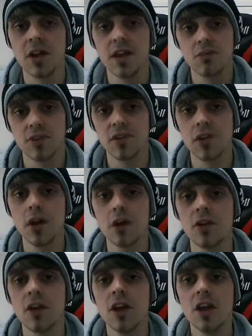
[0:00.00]
and in
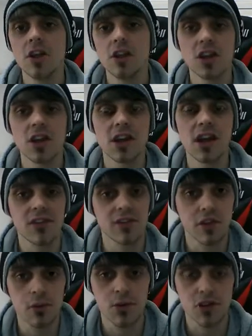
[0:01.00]
return, you're going to get
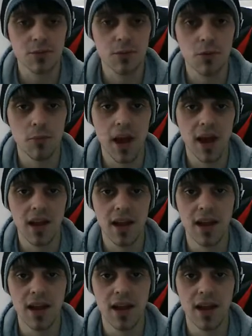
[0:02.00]
so much more back.